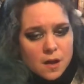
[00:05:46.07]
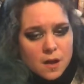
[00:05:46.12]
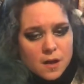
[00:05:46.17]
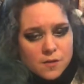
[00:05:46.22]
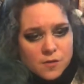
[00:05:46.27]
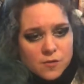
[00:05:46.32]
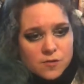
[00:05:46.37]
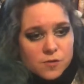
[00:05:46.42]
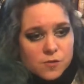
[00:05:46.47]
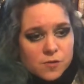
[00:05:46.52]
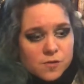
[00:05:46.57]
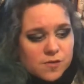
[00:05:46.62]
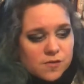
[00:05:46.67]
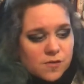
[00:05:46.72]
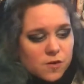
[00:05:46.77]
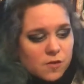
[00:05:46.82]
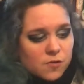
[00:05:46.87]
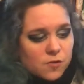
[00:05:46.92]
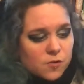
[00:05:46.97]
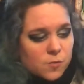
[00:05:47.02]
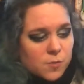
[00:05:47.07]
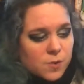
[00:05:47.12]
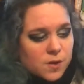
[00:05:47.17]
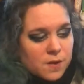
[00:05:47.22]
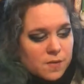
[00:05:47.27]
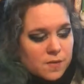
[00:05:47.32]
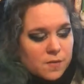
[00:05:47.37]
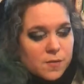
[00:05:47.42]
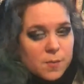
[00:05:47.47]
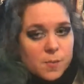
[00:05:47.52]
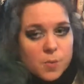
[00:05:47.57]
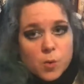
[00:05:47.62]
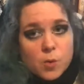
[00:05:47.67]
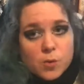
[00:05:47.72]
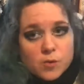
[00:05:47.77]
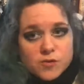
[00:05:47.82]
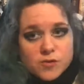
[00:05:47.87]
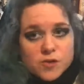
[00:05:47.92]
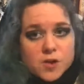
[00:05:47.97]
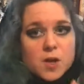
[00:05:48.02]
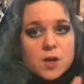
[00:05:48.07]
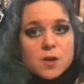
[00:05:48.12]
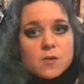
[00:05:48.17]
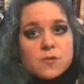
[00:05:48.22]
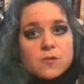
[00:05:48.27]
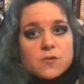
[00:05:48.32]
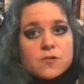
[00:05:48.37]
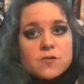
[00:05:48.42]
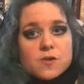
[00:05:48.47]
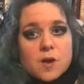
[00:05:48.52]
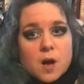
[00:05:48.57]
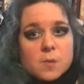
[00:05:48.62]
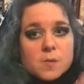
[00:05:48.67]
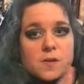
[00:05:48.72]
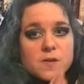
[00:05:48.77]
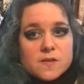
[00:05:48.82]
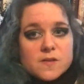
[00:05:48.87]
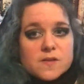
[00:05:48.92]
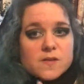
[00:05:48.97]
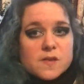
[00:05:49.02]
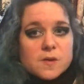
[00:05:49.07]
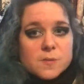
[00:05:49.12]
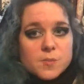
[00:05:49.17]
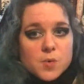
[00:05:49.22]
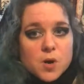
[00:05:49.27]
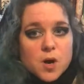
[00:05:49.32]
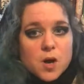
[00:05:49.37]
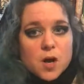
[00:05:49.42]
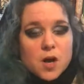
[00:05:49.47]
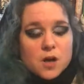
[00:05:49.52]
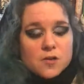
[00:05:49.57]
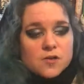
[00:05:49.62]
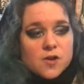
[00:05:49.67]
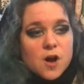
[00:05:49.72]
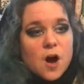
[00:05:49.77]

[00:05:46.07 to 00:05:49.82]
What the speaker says: And the story starts with a reporter who's coming to see Briar